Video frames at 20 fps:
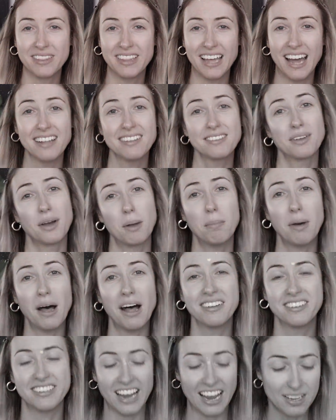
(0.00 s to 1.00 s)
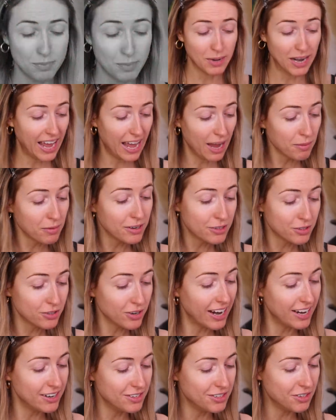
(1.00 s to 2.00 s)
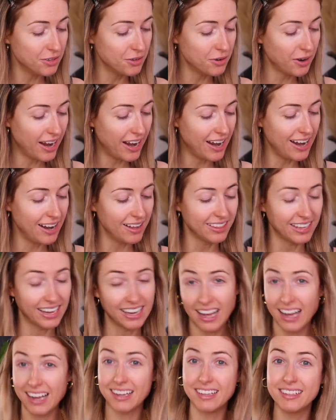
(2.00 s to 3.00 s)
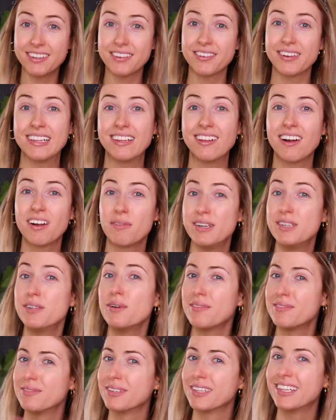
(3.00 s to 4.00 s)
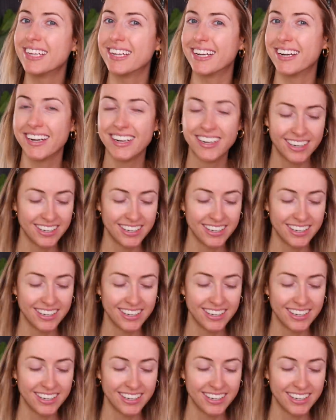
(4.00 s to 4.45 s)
about that, so I apologize, but I am gonna try and do a like a glittery look. We do have some glitter.